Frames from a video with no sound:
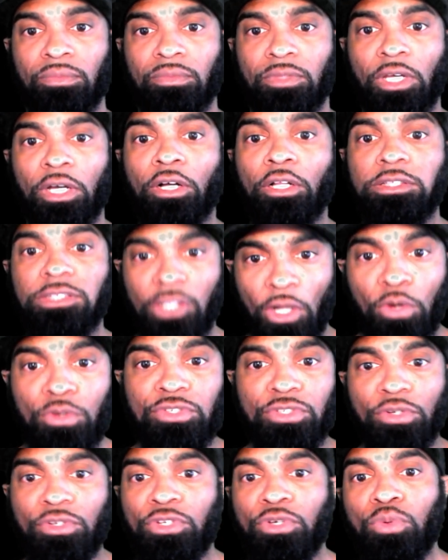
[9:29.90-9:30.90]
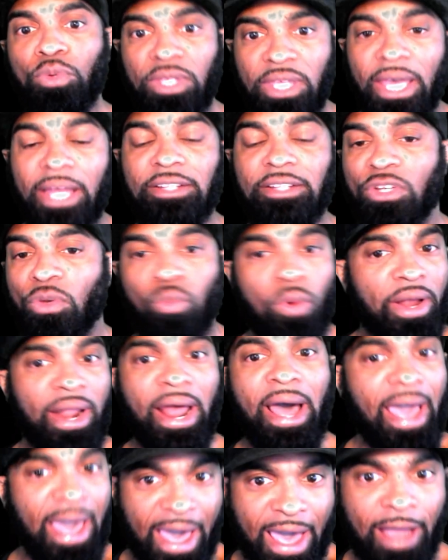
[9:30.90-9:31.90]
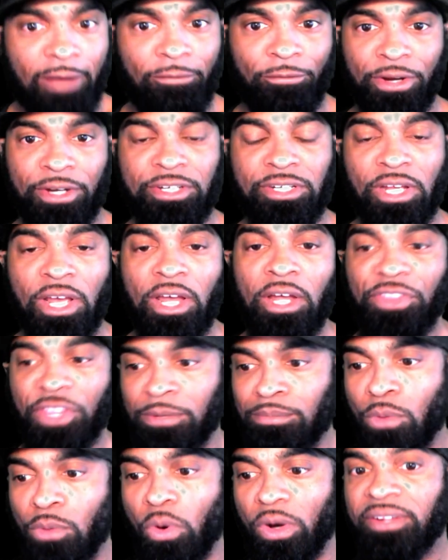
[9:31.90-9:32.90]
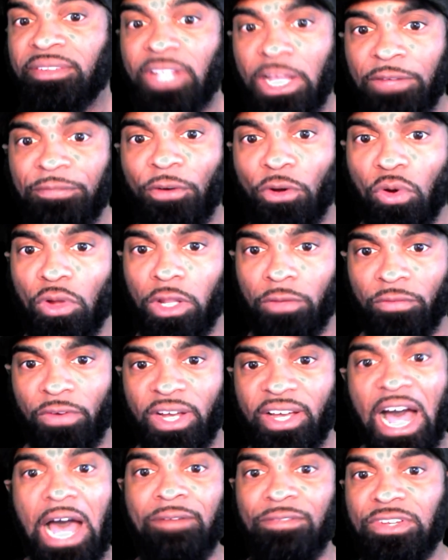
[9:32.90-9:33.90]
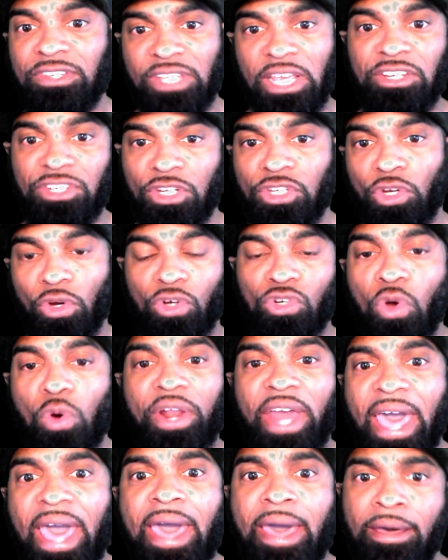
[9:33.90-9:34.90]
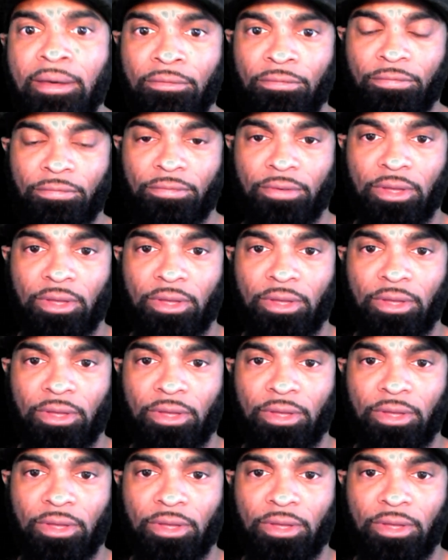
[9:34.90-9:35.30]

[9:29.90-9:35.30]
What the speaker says: The closer you get to what I average, the more difficult of a conversation you're going to have.